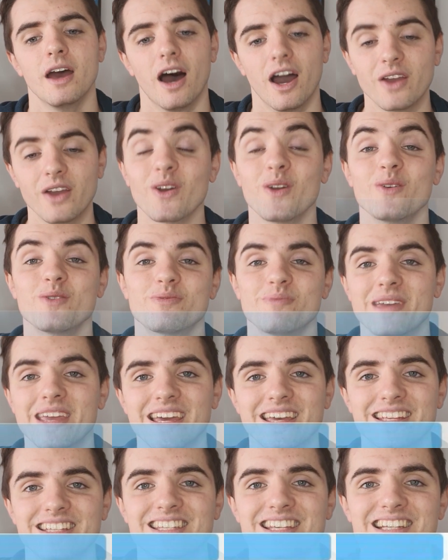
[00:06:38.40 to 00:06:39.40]
agree with me
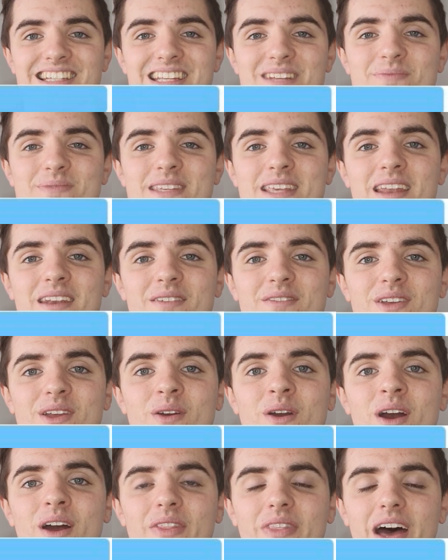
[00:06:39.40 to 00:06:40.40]
here. 60% of you,
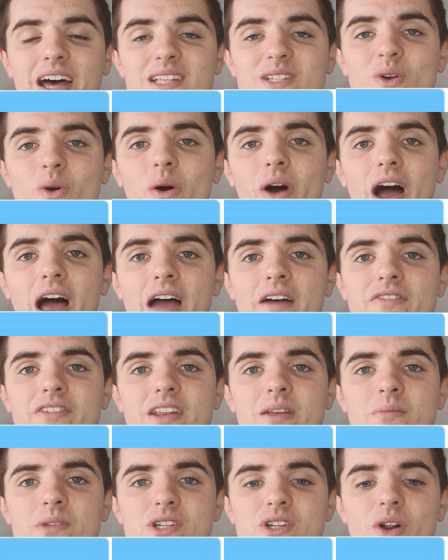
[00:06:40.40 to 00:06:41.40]
that's quite a hefty
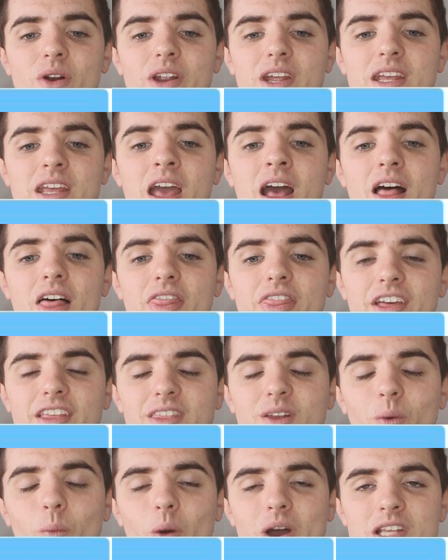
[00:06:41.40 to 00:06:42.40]
majority, think
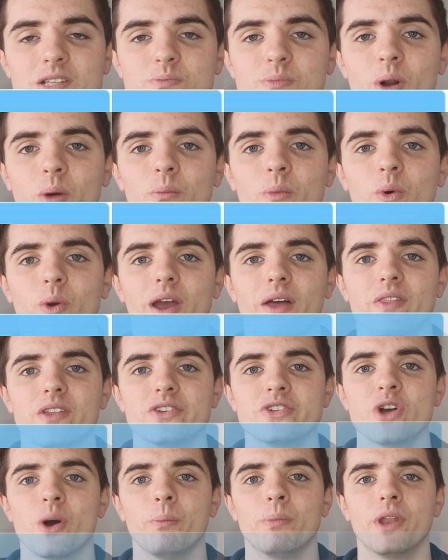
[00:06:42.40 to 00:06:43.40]
that West Brom will get the
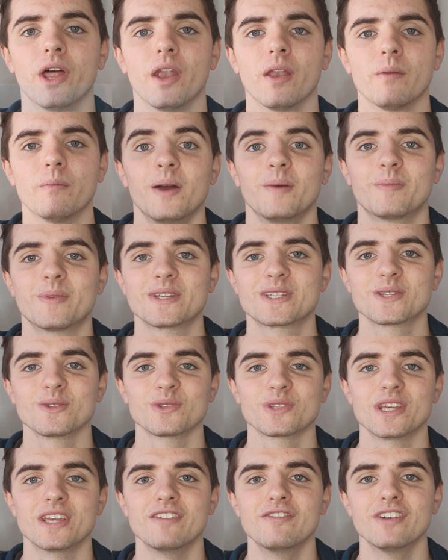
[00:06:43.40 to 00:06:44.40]
job done. Bristol
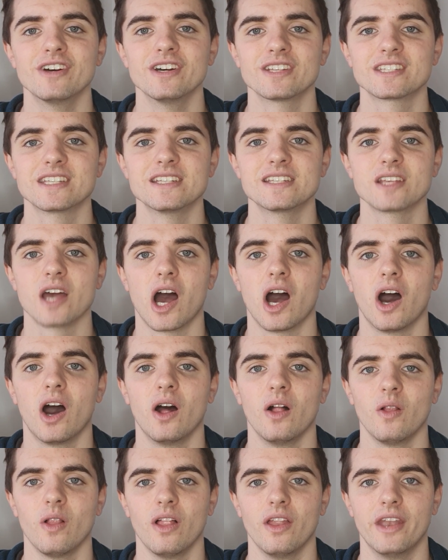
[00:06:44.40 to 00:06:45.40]
City versus
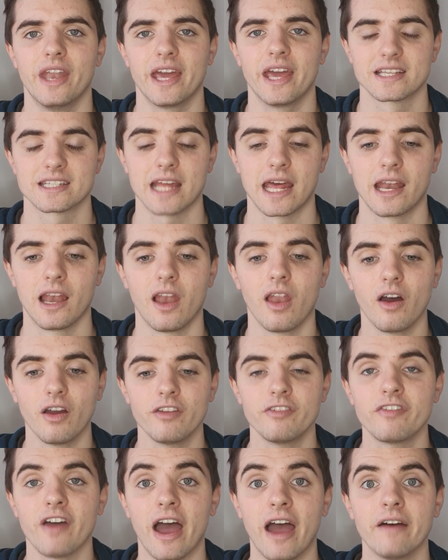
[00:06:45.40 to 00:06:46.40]
Hull next, and
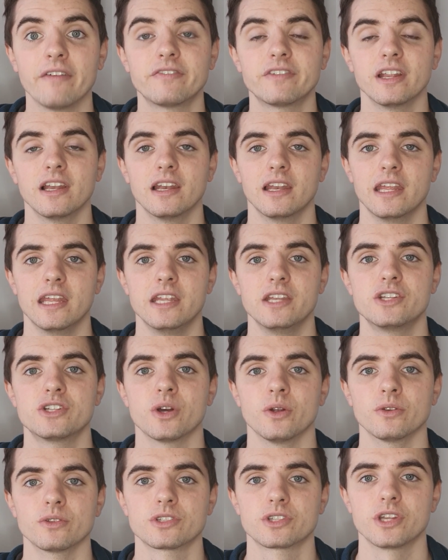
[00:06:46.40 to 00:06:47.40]
life after Lee
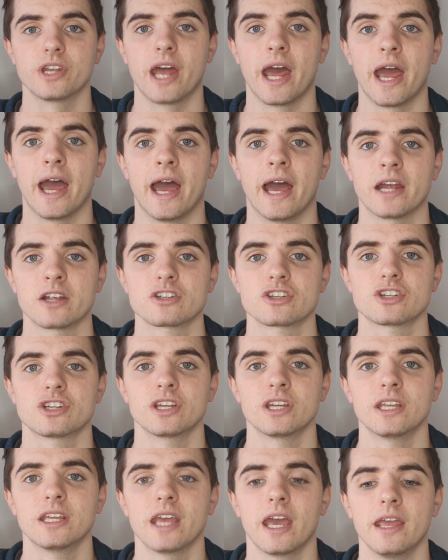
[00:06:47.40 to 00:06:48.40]
Johnson at
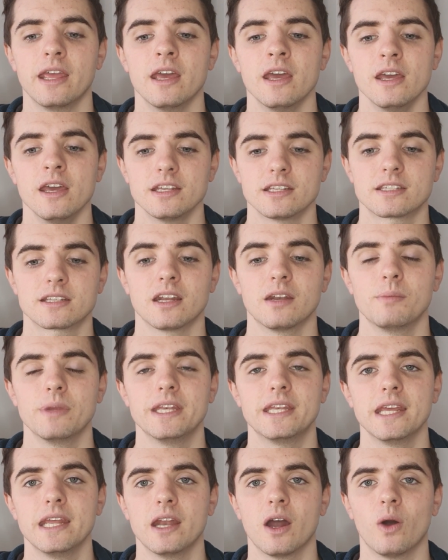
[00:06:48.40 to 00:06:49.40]
Ashton Gate. It's going to be
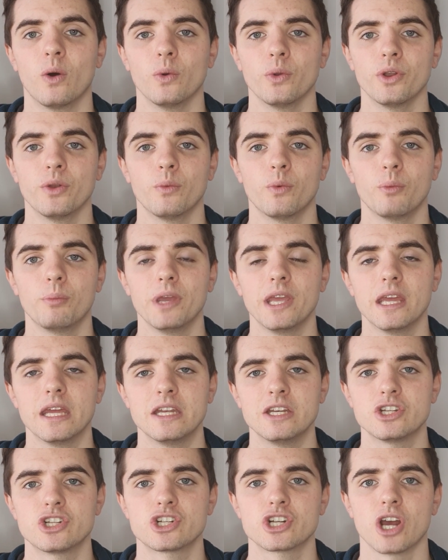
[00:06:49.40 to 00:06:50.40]
Dean Holden will be
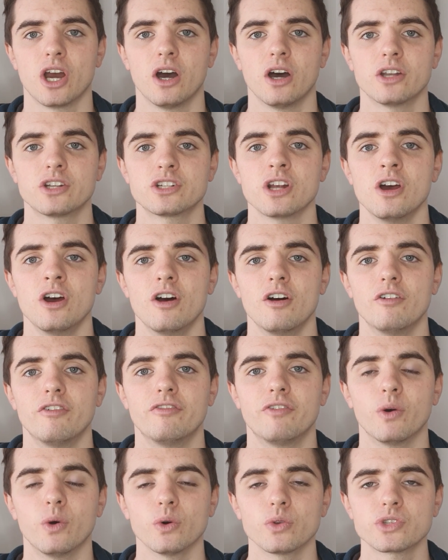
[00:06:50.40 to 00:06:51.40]
in charge
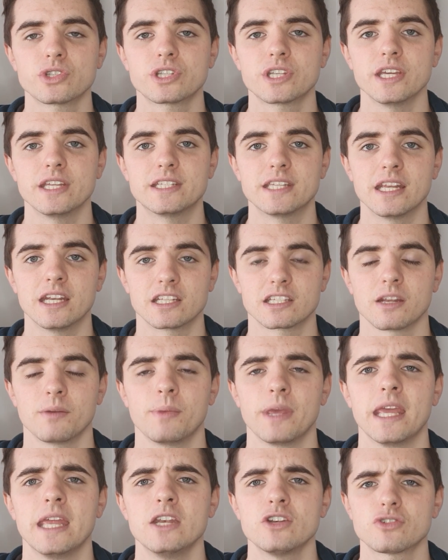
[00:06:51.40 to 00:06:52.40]
for City, and it's going to
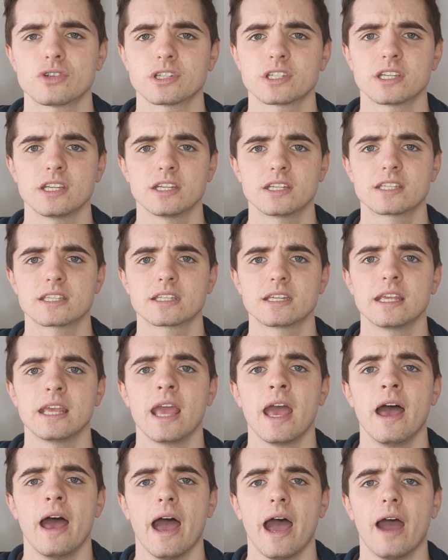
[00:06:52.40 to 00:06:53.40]
be interesting to see
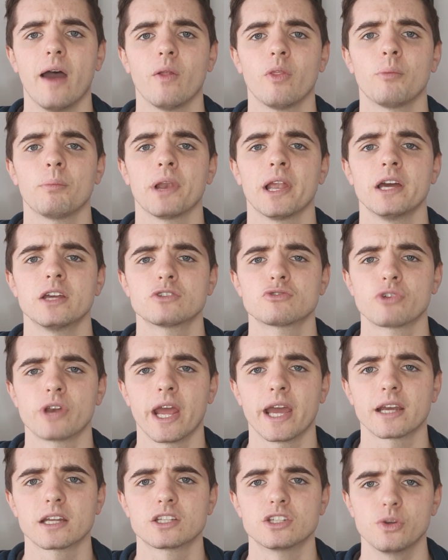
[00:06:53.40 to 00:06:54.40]
how the players
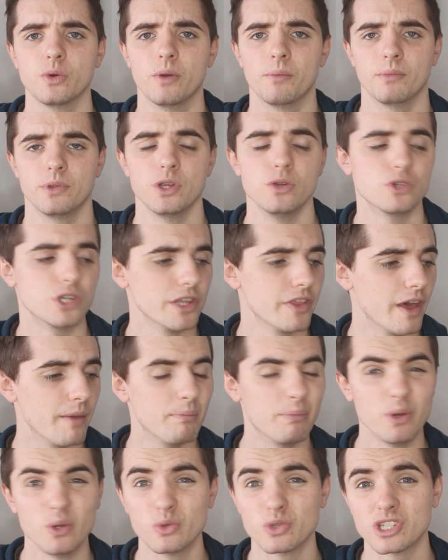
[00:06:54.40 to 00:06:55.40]
react to him. Usually they're
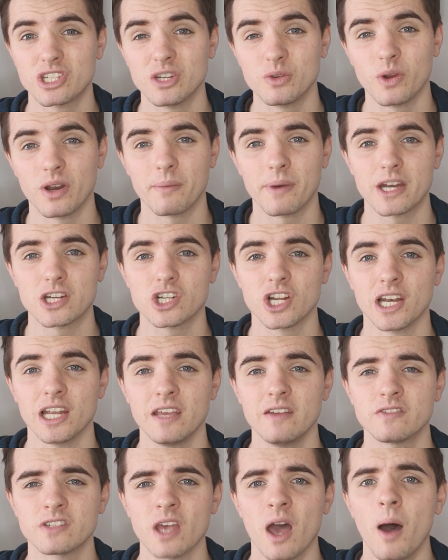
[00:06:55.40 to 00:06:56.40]
boosted when a manager
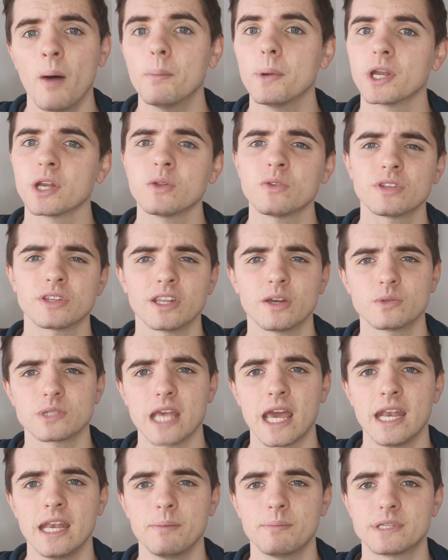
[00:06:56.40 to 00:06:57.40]
leaves, but I don't think there was
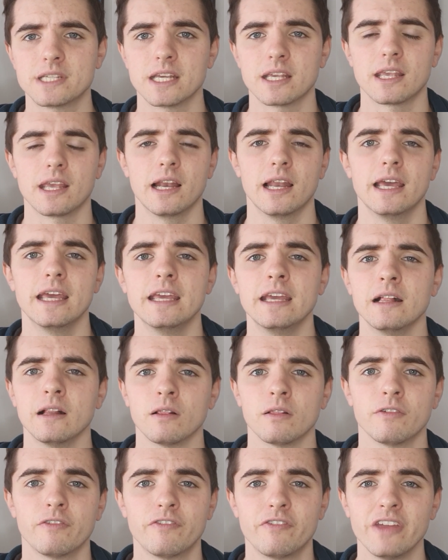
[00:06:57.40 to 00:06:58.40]
any particular
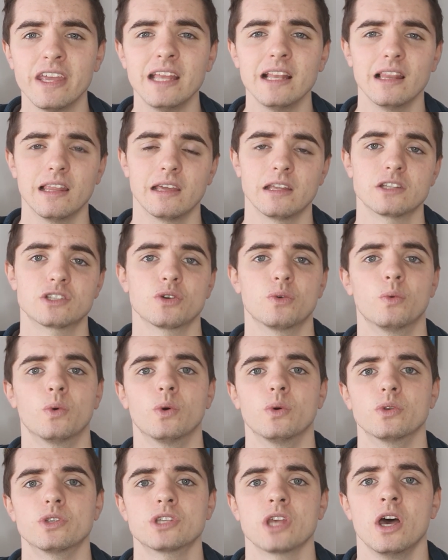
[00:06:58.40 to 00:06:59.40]
ill feeling
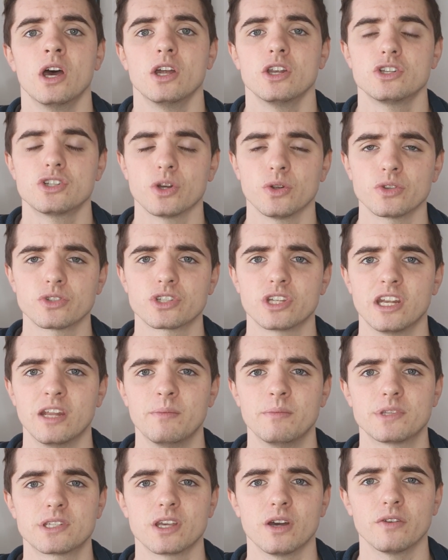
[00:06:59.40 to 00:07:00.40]
towards Johnson
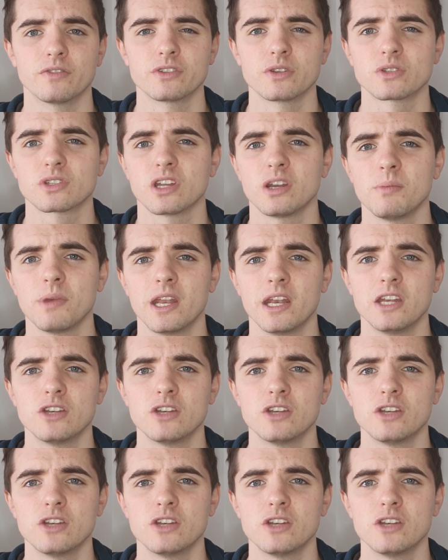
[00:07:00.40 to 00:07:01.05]
himself, so it's going to be an